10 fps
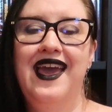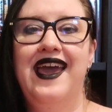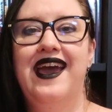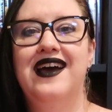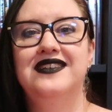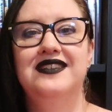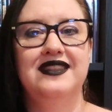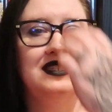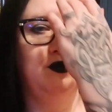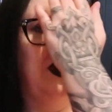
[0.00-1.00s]
And
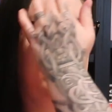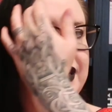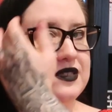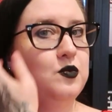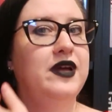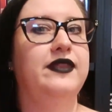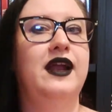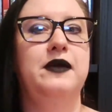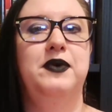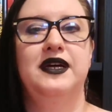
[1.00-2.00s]
this one is one
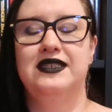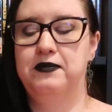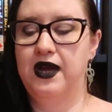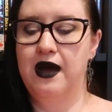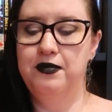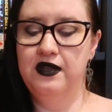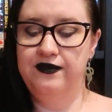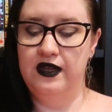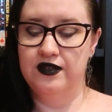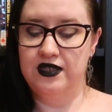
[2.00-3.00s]
that I picked up a couple
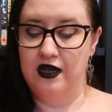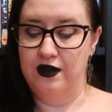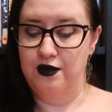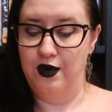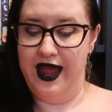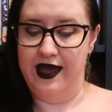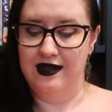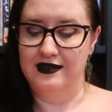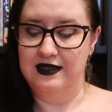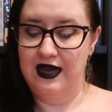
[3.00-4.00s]
of years ago
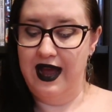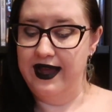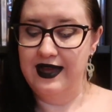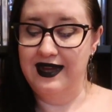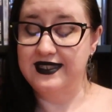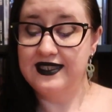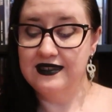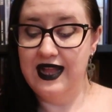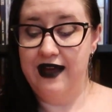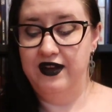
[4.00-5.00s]
and I, I,
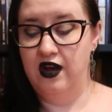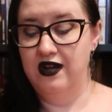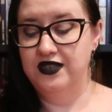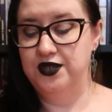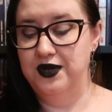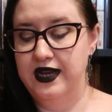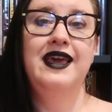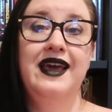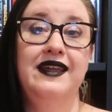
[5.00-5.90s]
still haven't gotten to it.